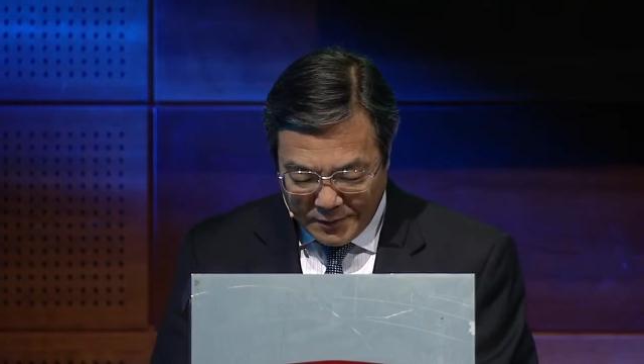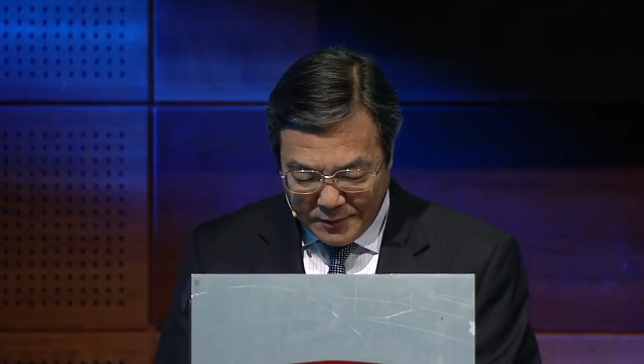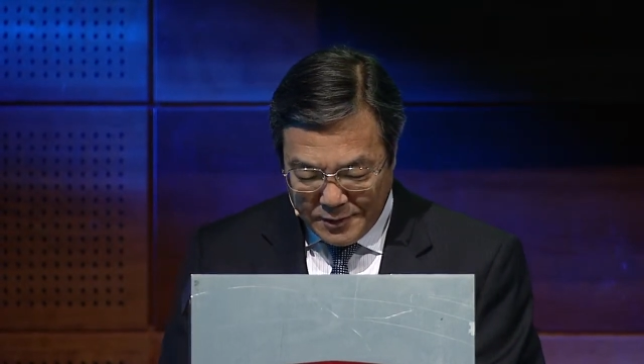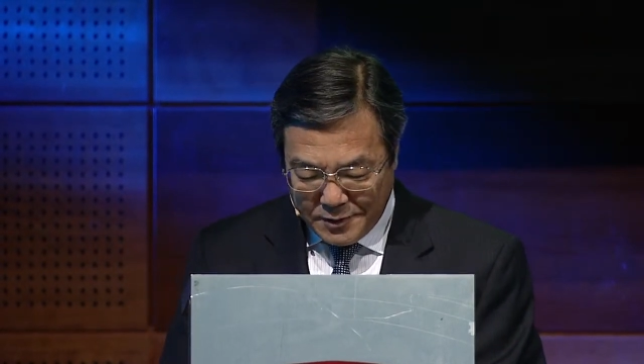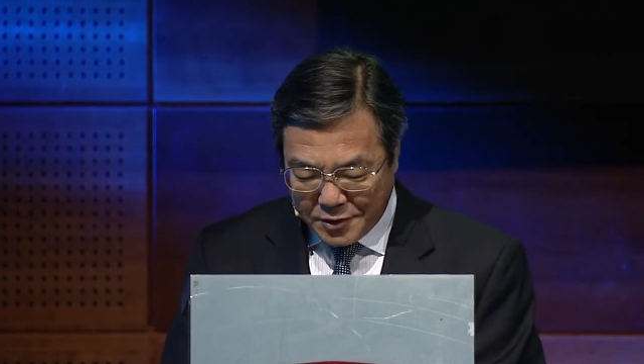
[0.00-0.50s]

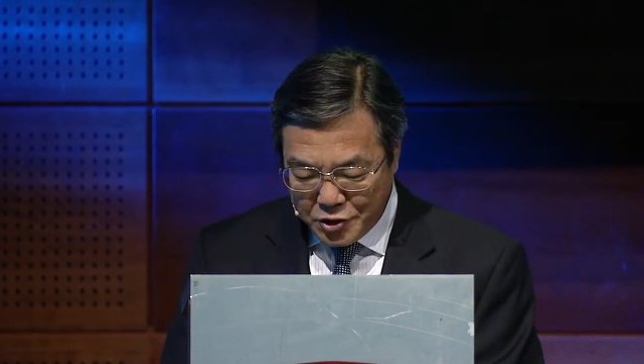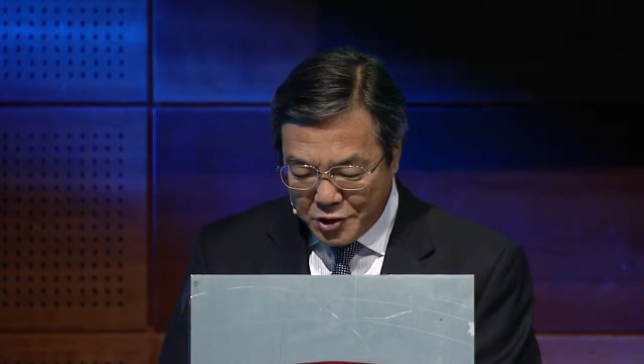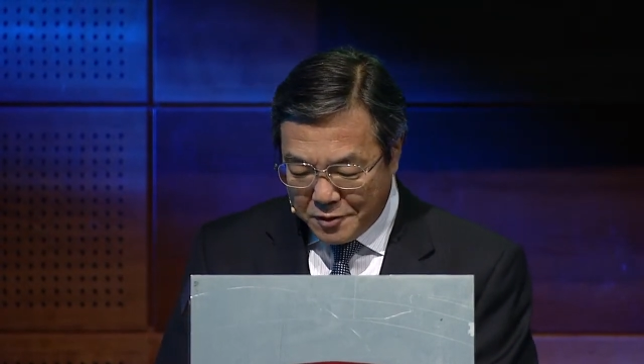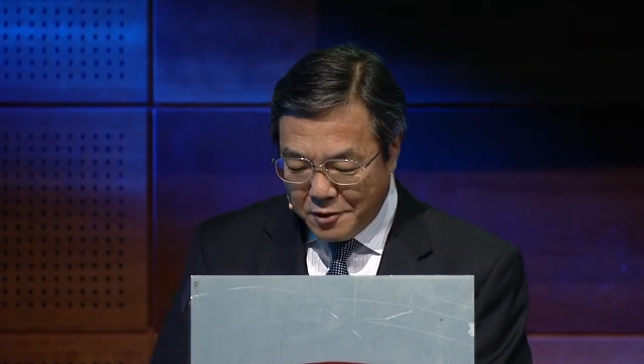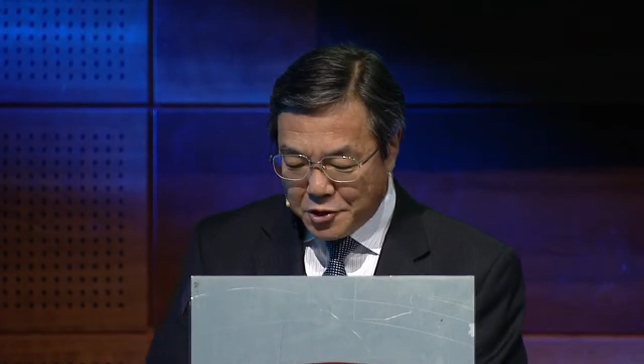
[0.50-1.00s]
The next
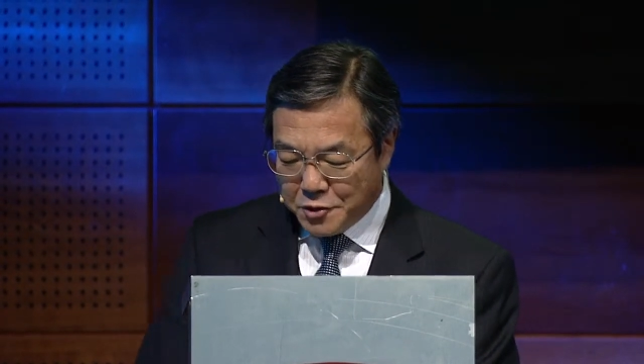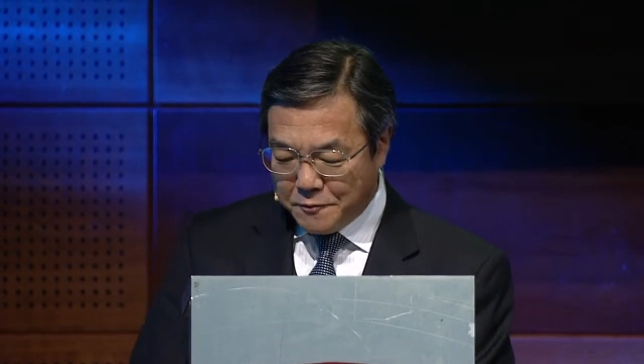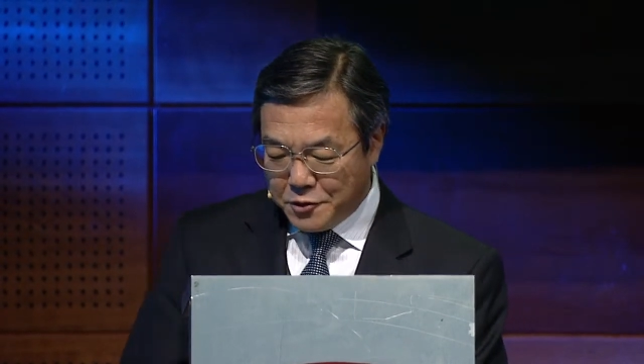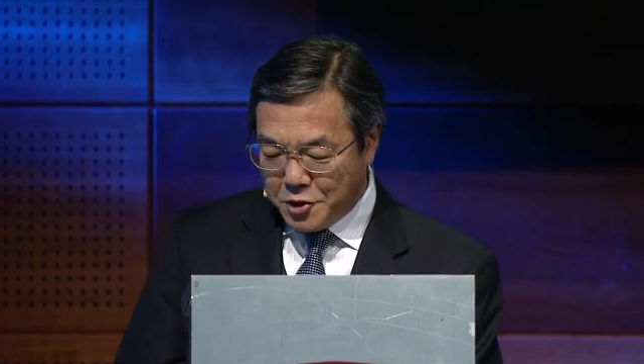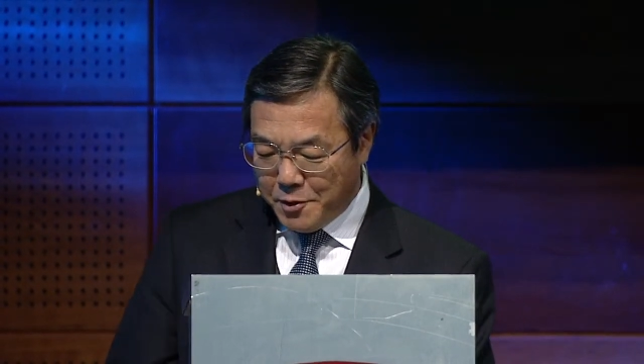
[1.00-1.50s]

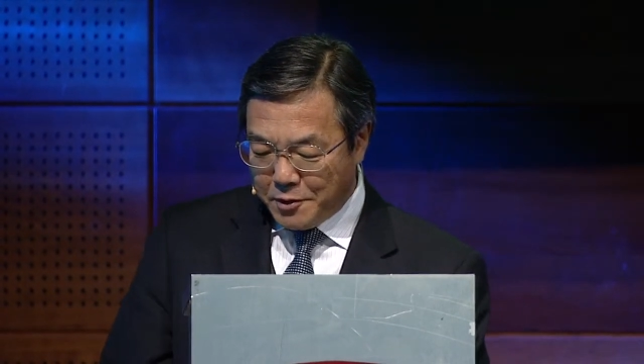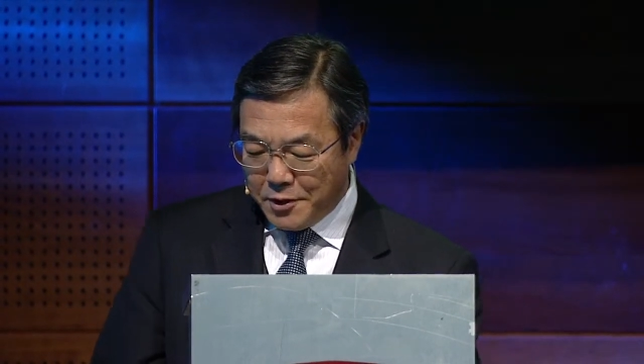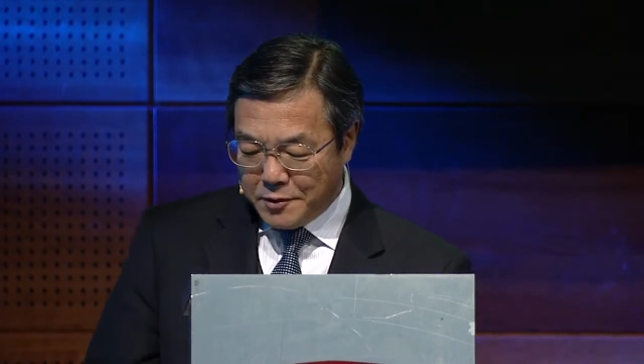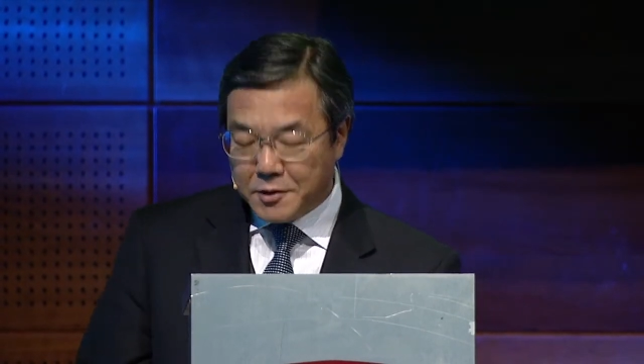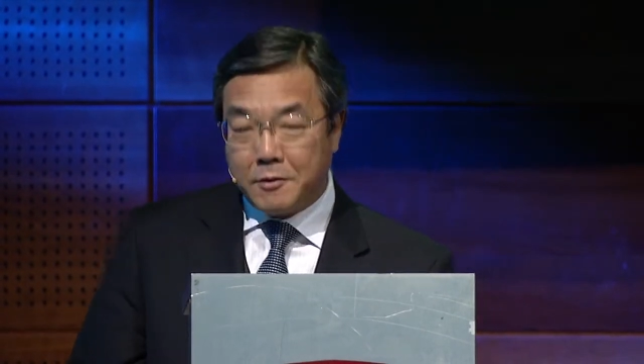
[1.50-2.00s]
generation shipping
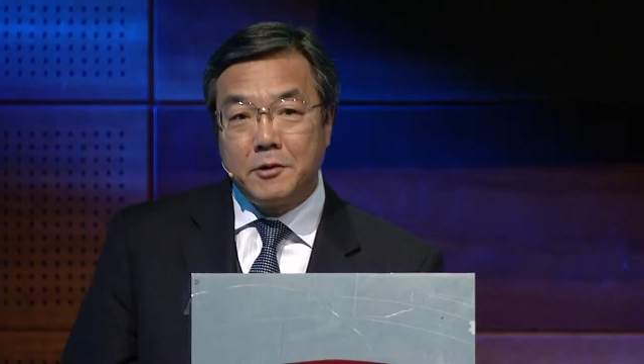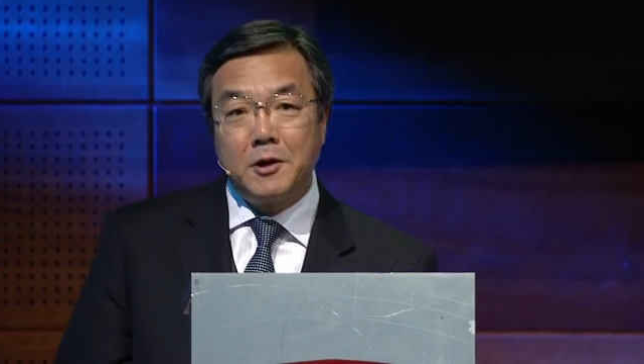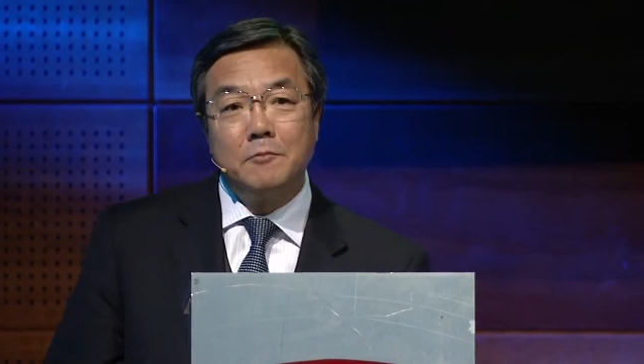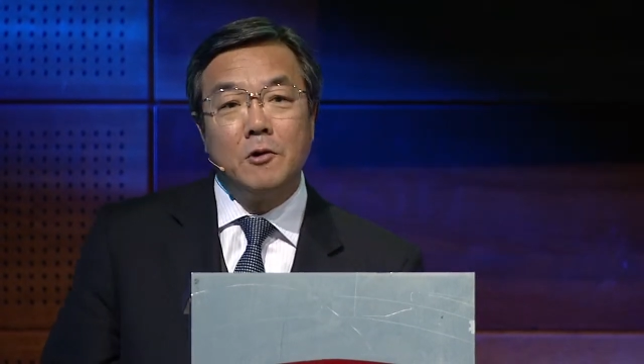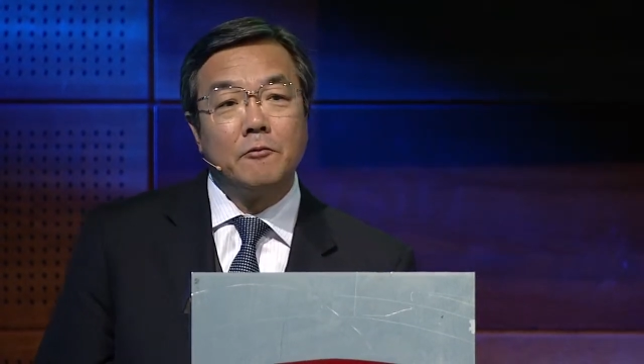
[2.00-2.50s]
is the
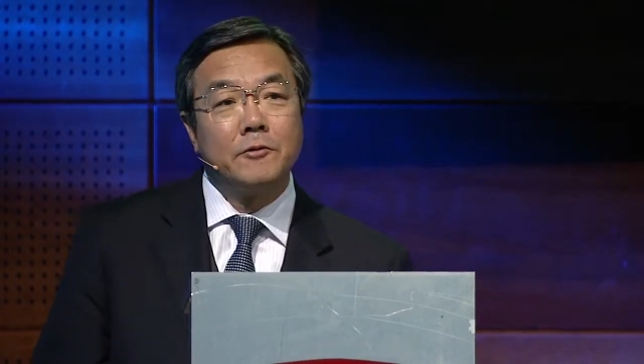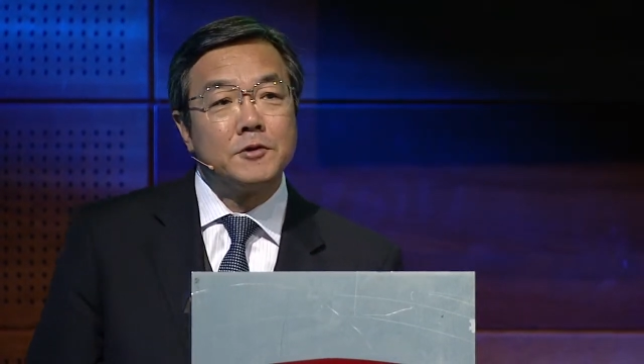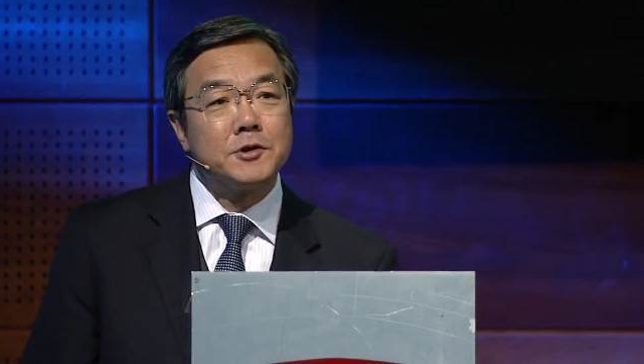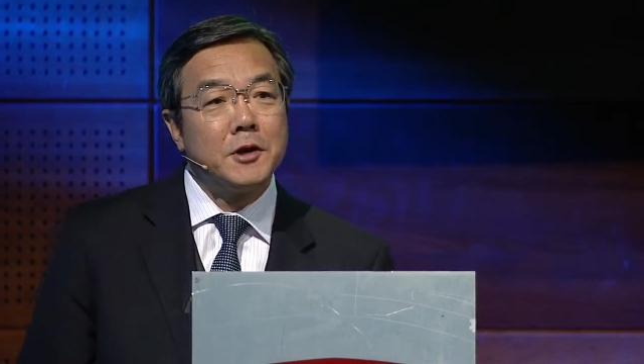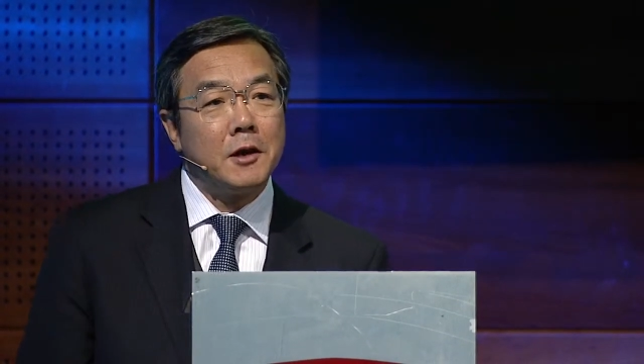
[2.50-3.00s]
theme of
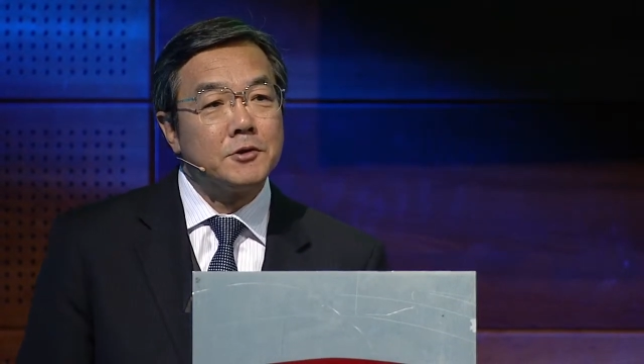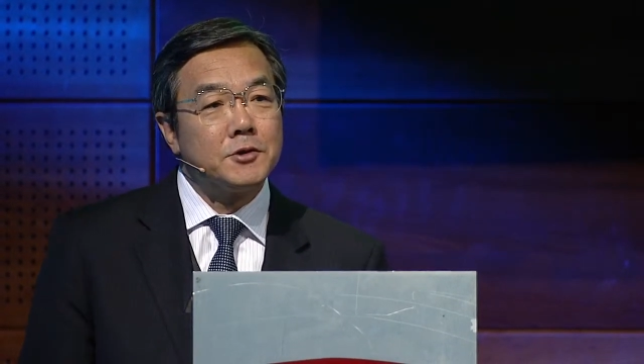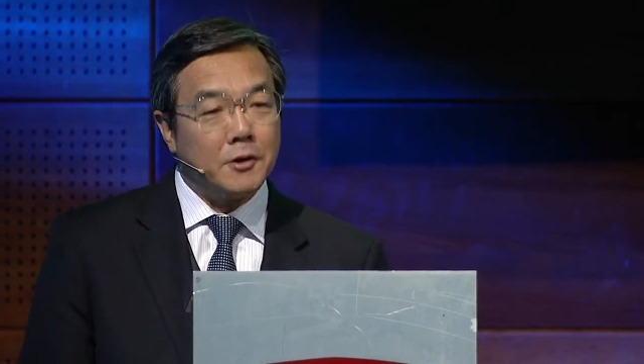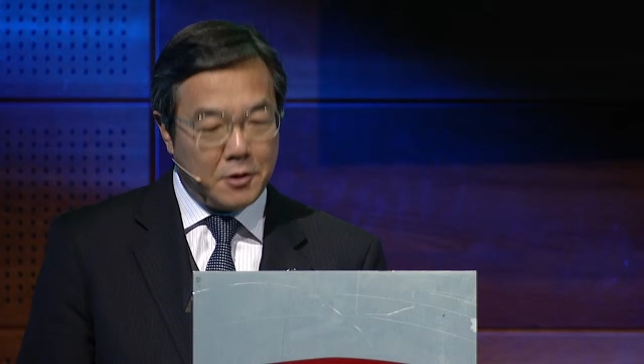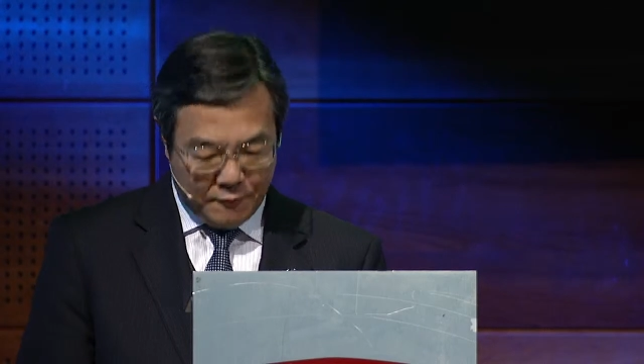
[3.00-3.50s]
this year's
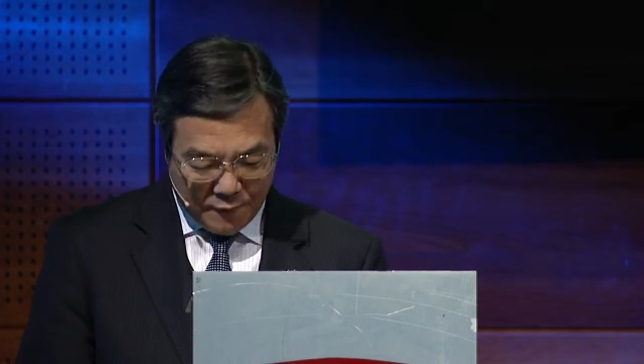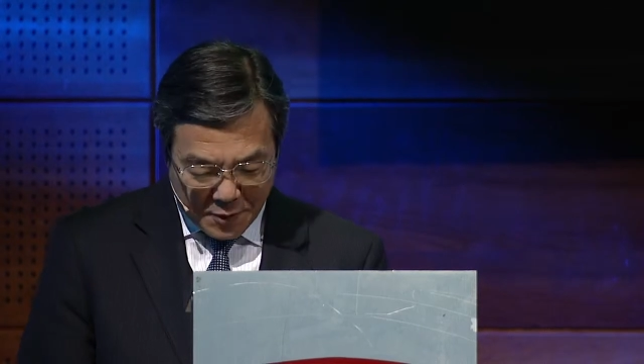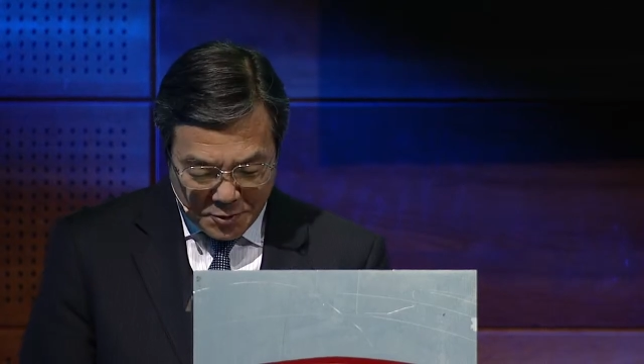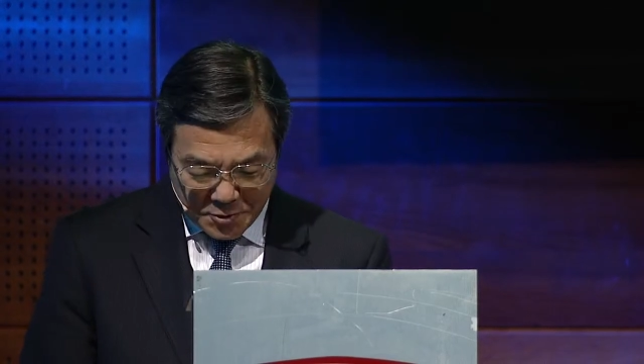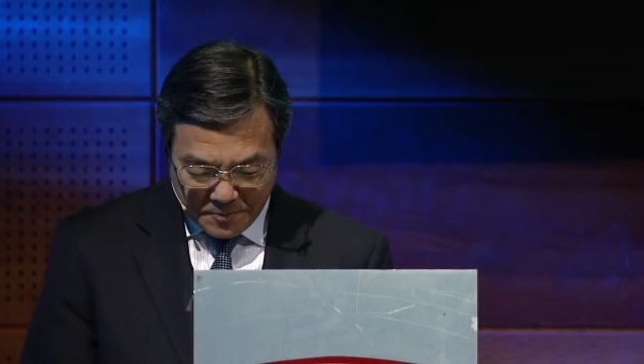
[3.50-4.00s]

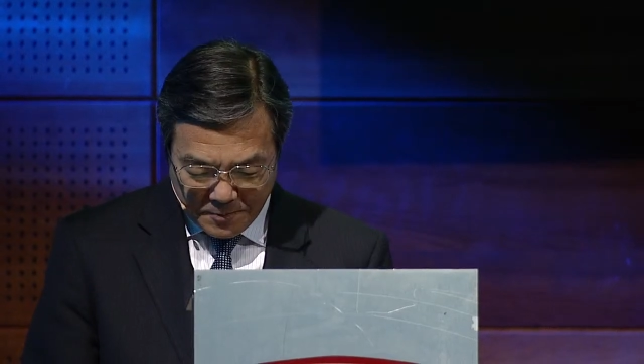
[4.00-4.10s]
conference,